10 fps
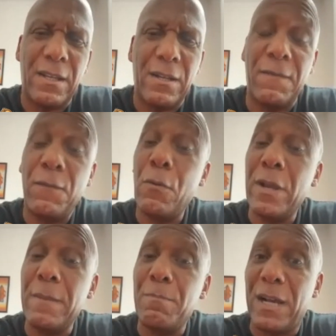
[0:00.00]
and
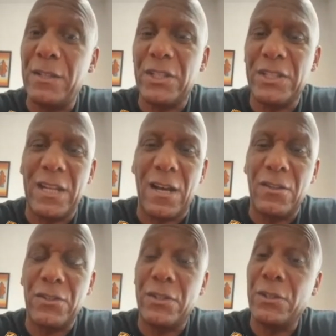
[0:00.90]
14 punches
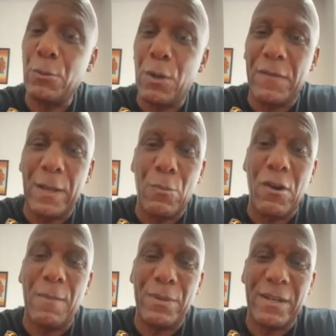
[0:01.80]
unanswered, and 12 of them
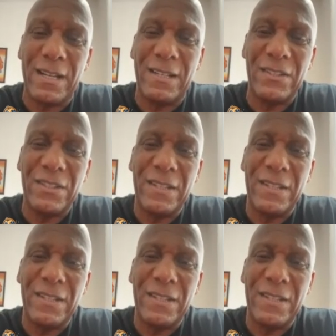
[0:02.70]
were uppercuts.